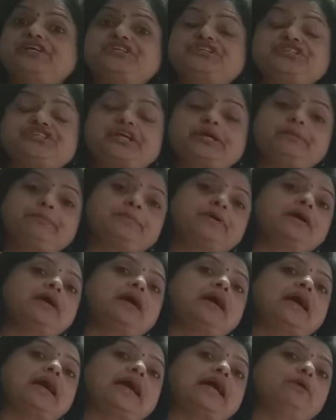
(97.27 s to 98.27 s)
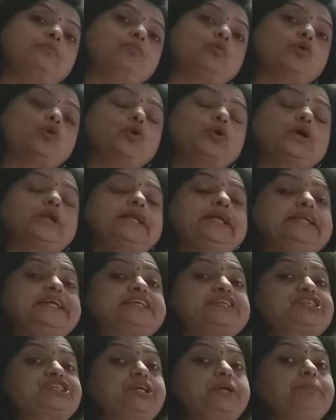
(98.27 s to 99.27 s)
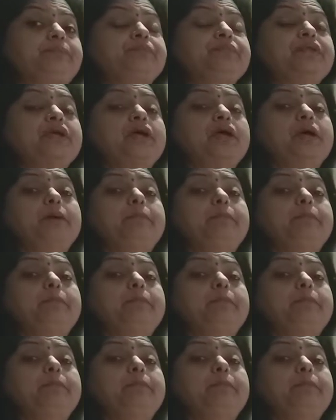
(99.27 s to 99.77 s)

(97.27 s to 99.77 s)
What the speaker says: shape and monoclinic shape.